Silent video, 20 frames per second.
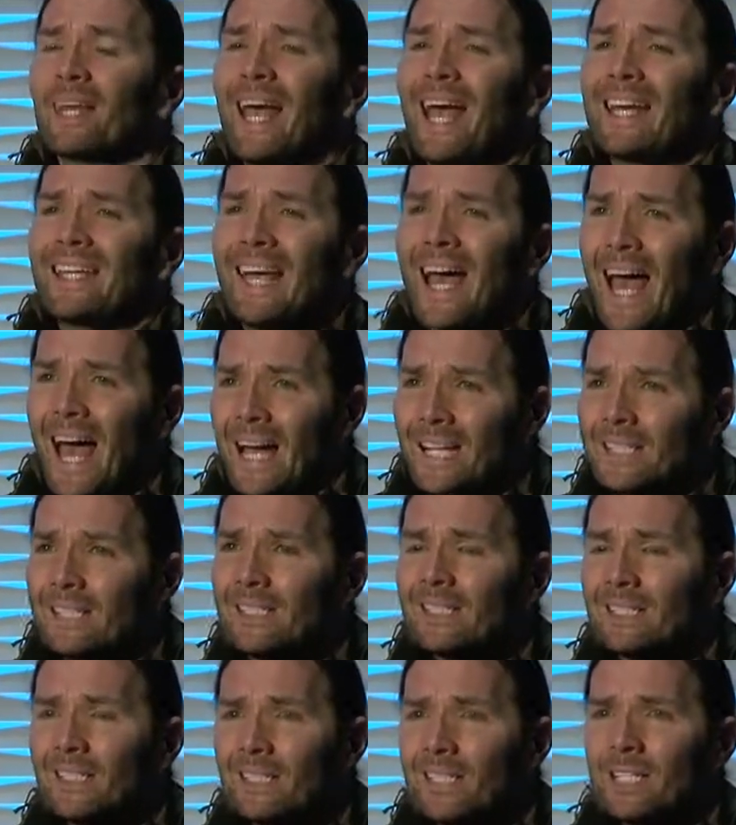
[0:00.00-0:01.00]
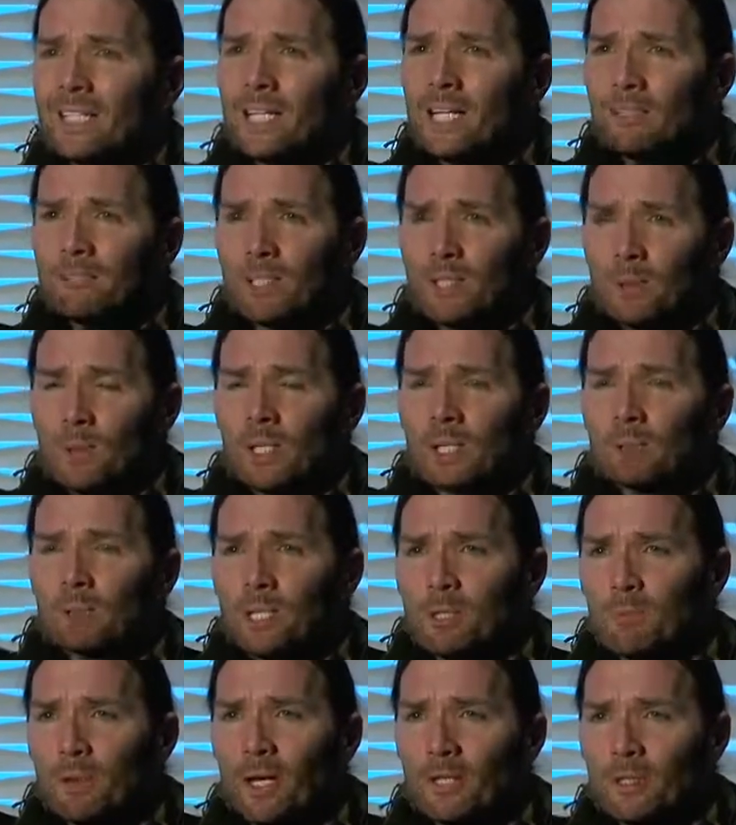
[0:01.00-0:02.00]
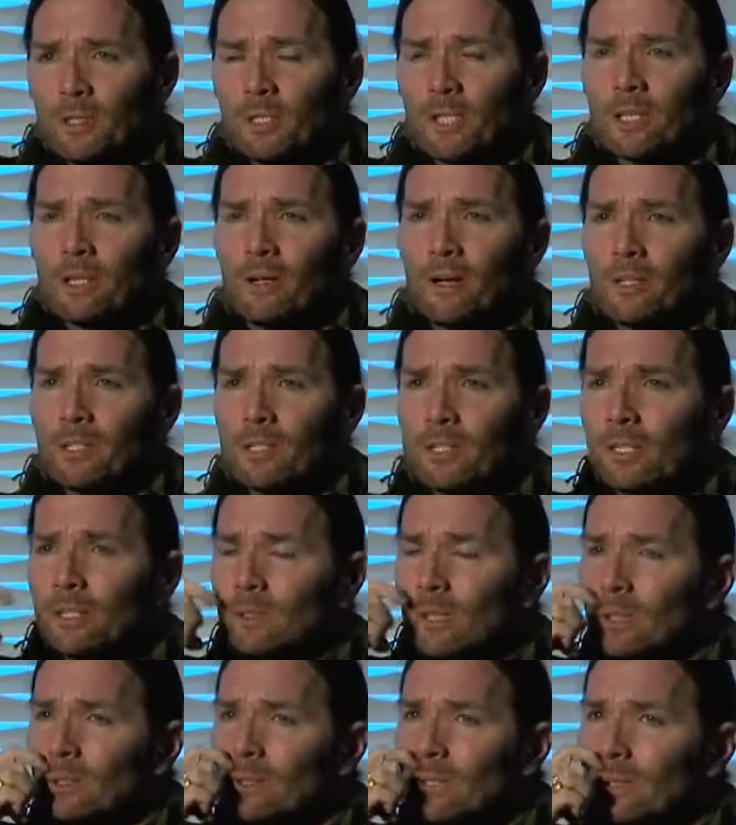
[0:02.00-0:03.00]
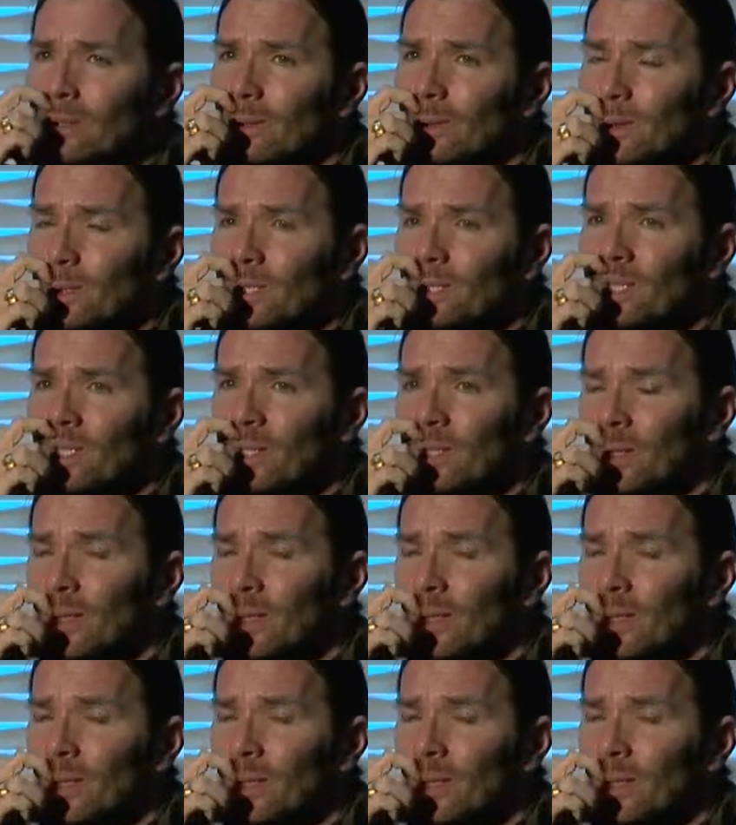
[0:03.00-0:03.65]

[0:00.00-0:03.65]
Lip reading: And acid itself is what it responds to that causes it to close.